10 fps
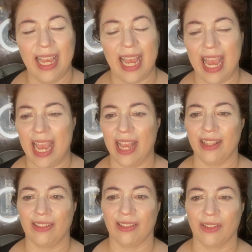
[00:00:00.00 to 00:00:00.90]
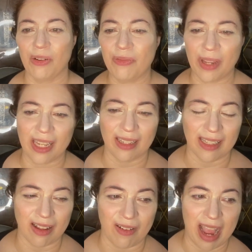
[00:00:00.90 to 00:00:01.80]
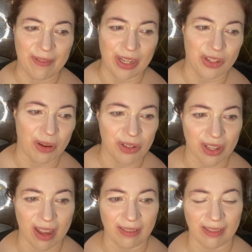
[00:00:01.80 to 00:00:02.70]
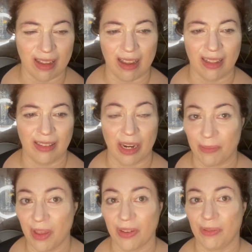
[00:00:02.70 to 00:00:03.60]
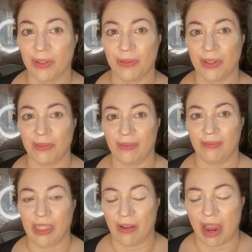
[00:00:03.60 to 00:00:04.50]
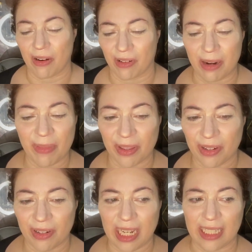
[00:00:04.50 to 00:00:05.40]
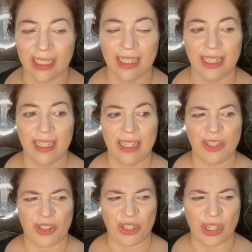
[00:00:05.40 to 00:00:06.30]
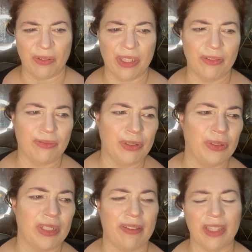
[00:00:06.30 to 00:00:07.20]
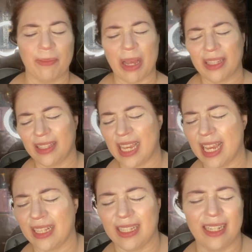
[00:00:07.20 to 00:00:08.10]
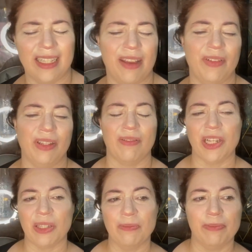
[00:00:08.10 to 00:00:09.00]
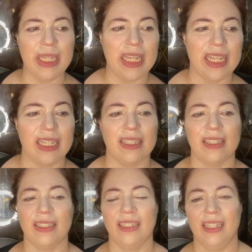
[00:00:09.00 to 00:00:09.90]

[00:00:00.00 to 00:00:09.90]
and goofing, you know, having jokes on their mother, which was, you know, our grandmother, and just sharing the food and having the pastel and having the rice and beans, and